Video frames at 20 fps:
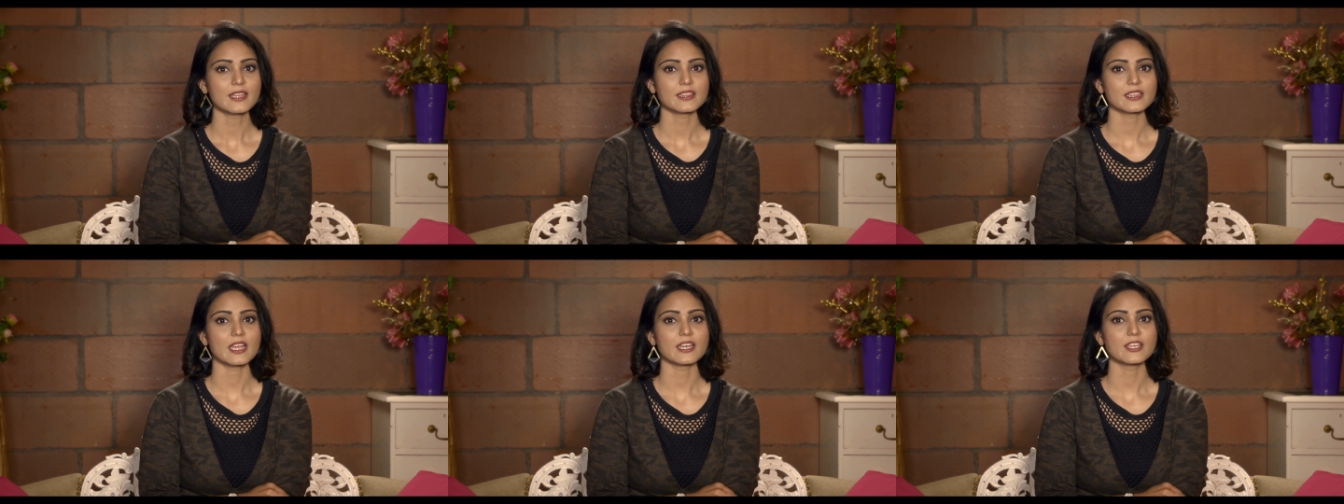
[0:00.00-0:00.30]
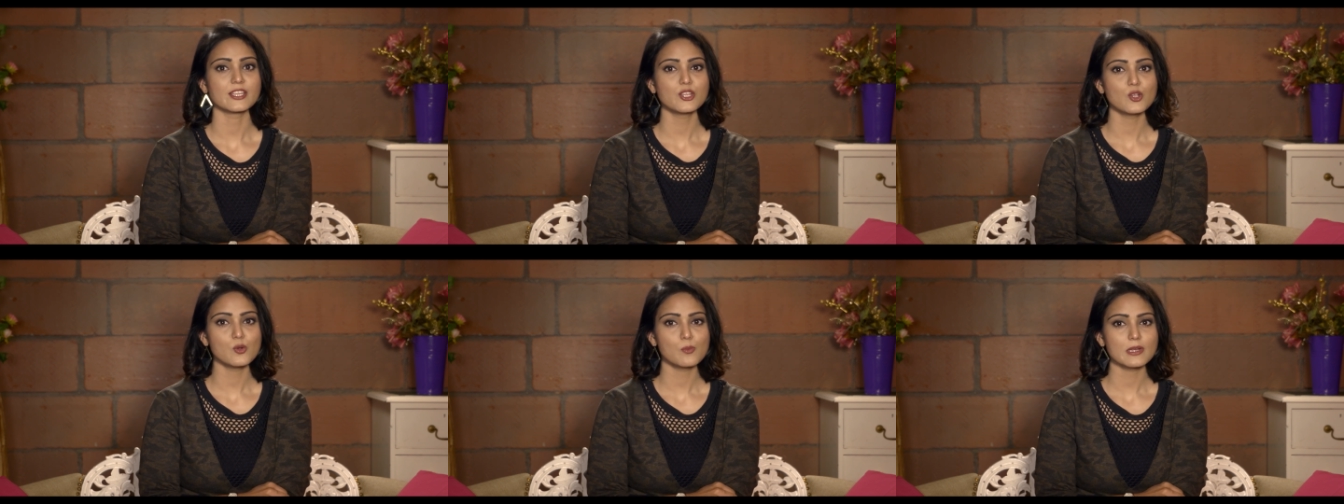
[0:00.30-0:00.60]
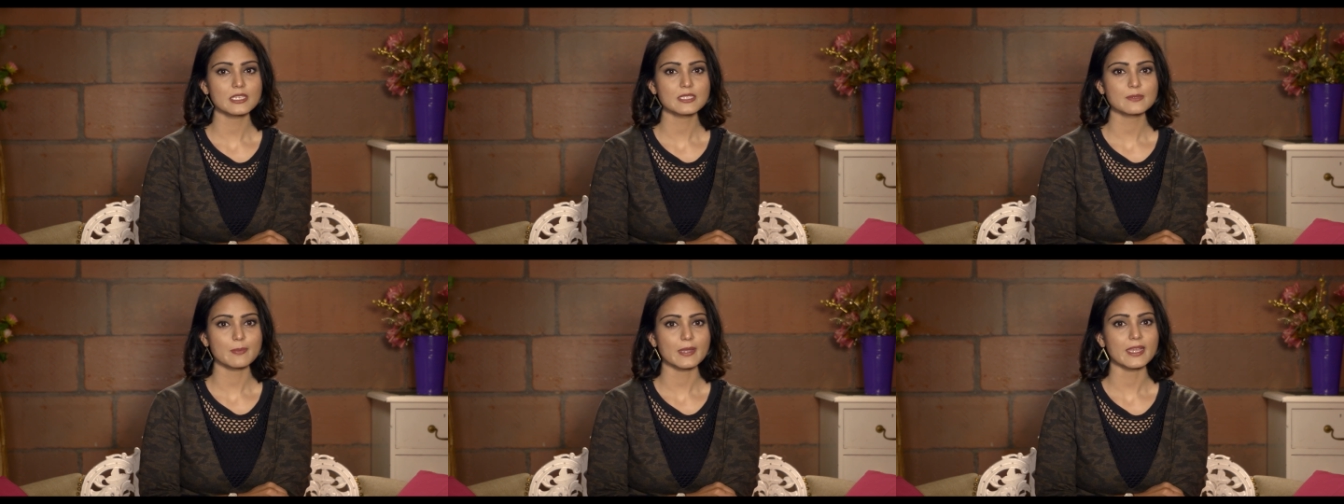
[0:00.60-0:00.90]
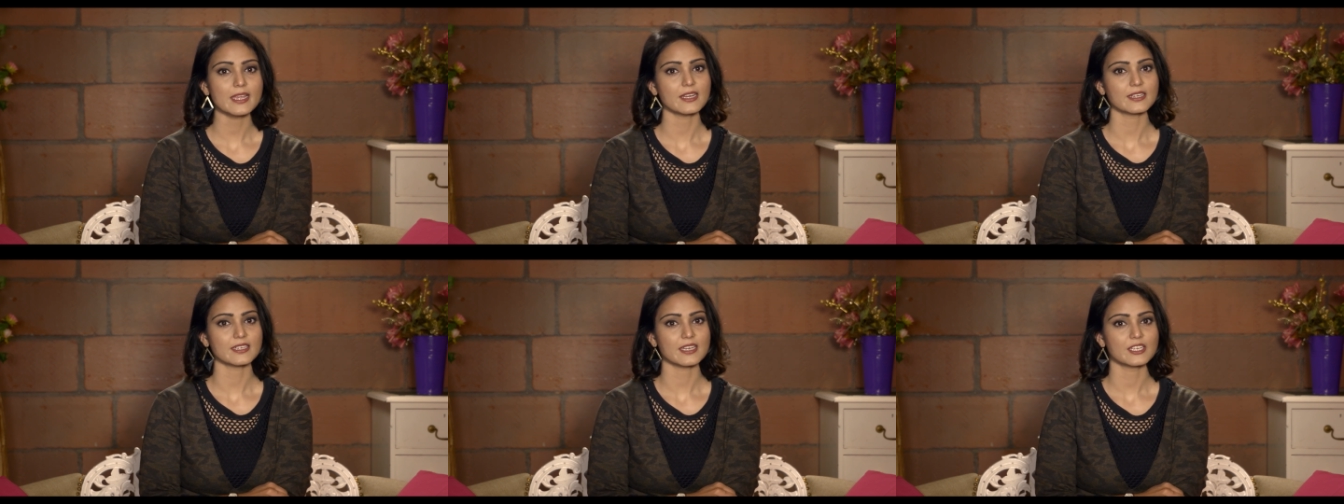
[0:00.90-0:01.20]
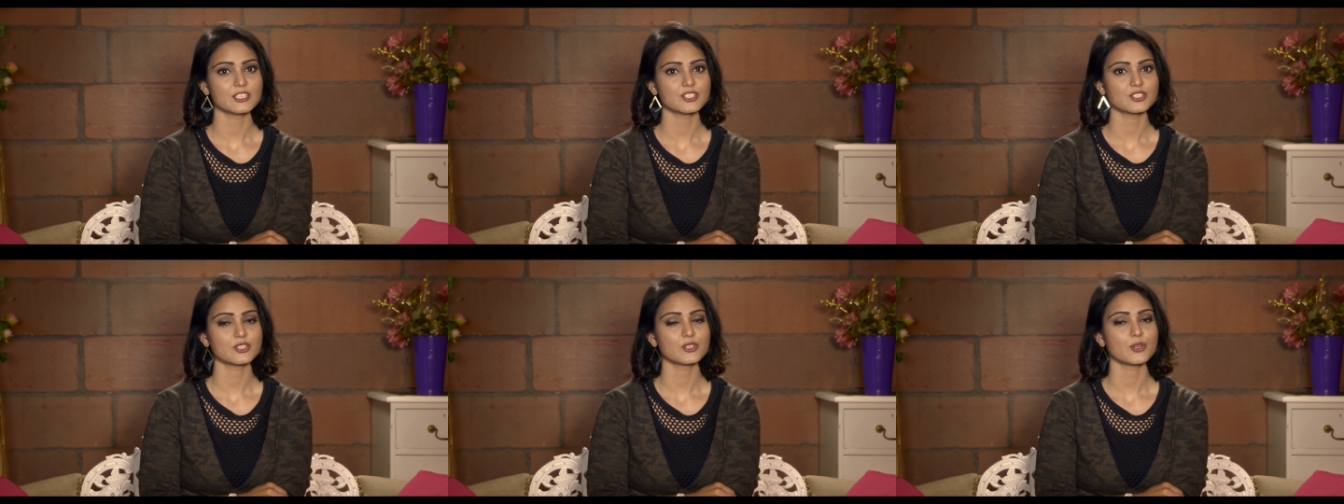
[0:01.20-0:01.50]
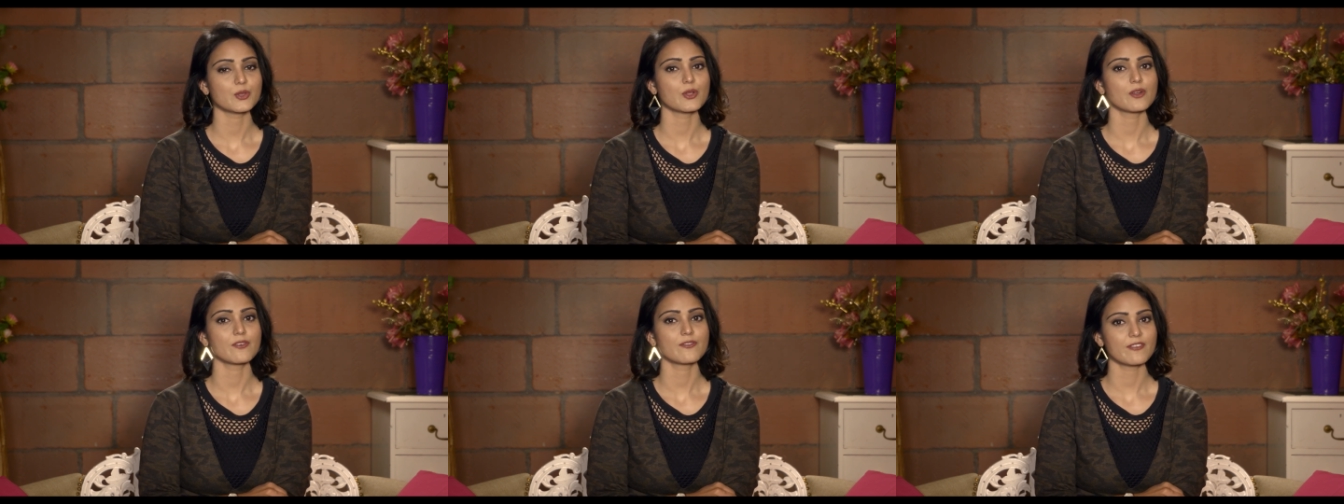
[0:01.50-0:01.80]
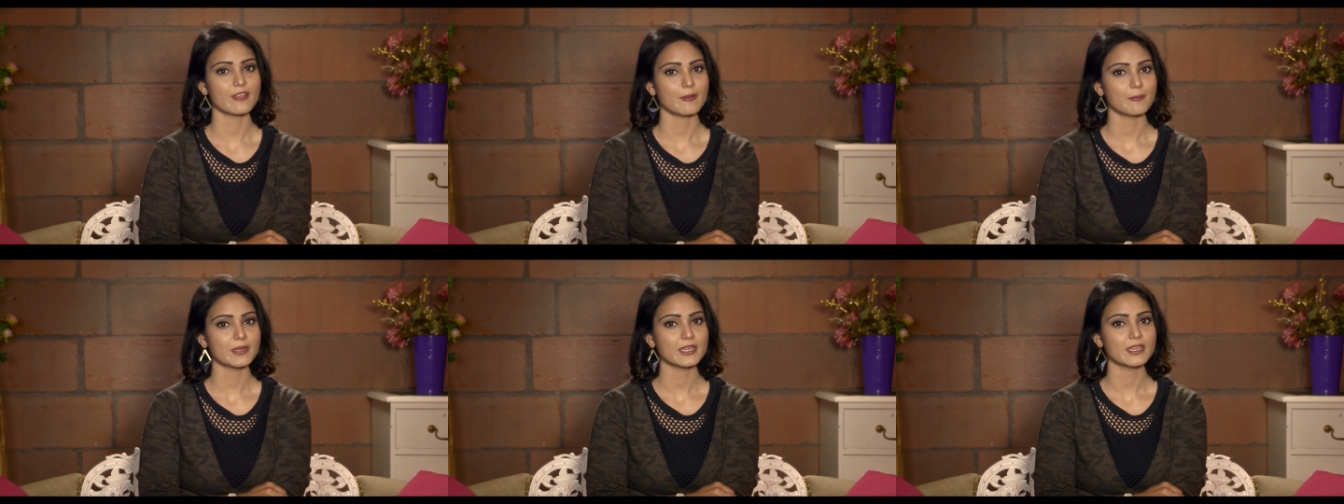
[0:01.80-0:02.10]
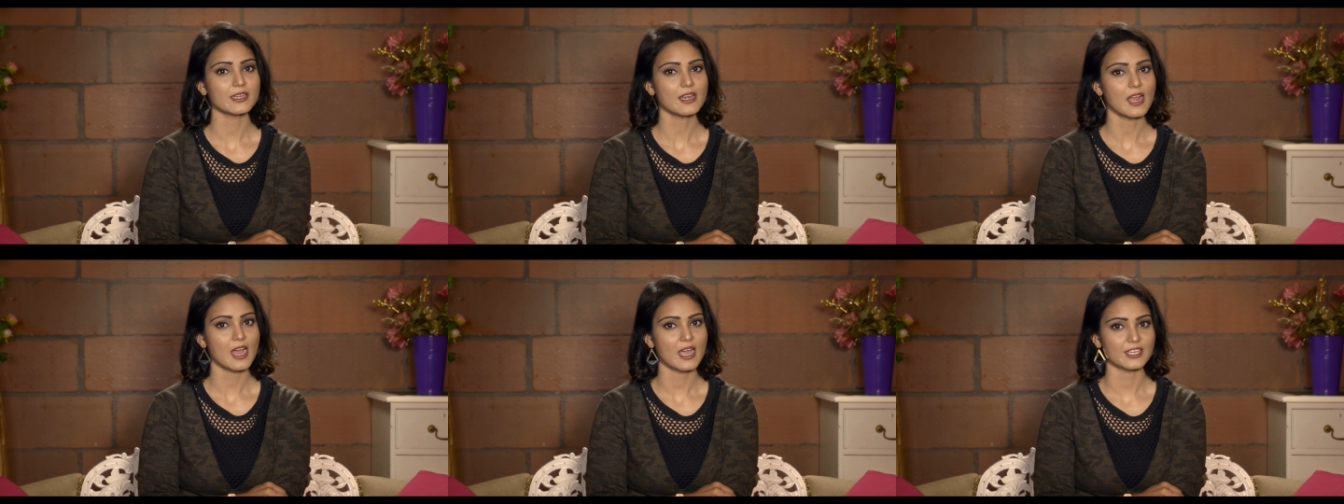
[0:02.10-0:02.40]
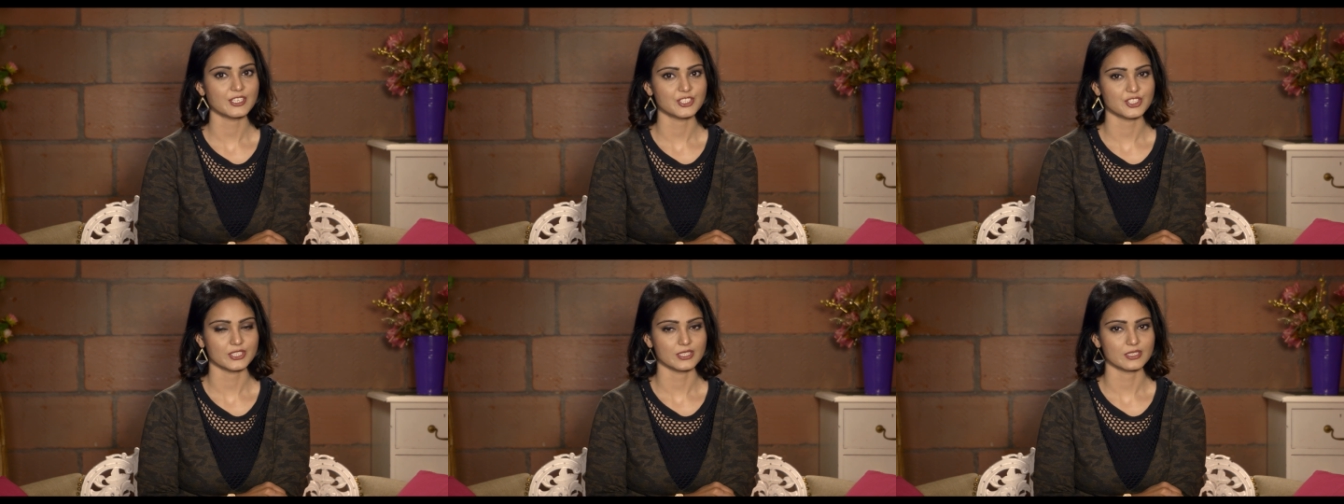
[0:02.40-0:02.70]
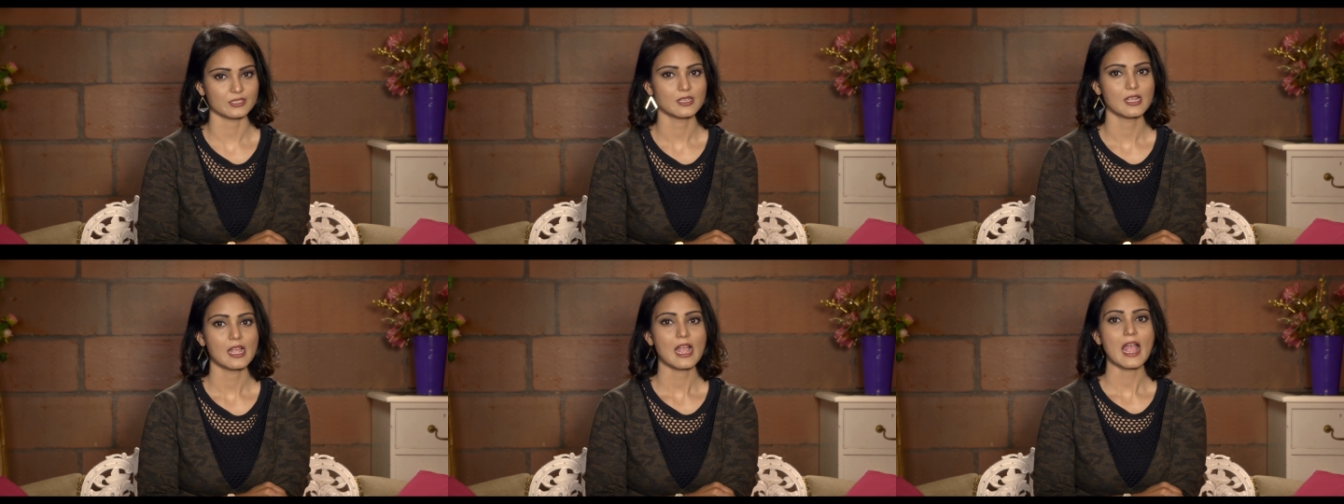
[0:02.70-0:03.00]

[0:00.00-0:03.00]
then you must pay attention to your feminine hygiene.